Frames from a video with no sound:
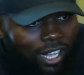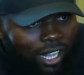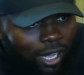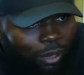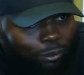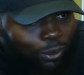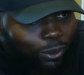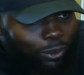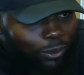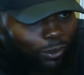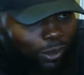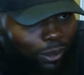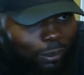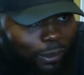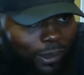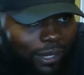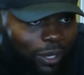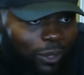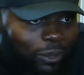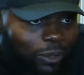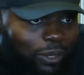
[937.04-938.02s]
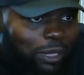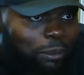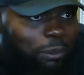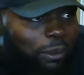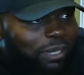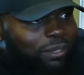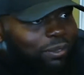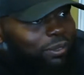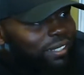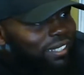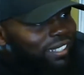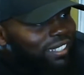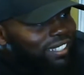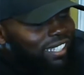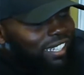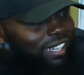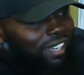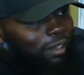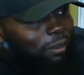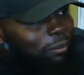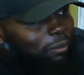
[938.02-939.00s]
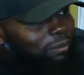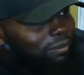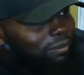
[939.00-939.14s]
I'm sorry, but I'm going to speak French, huh?